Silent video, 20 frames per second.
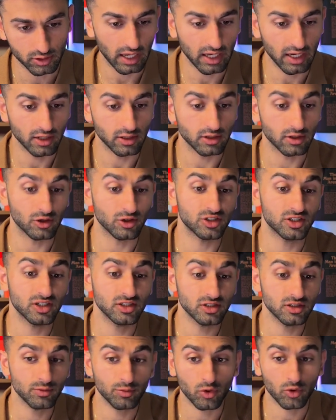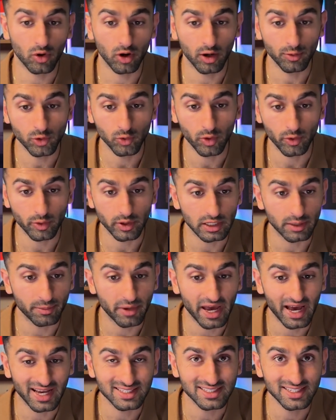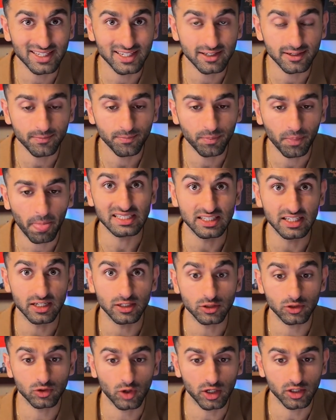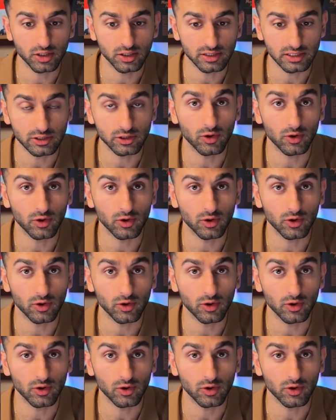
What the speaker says: And a system prompt, what we're going to pass in is the instructions.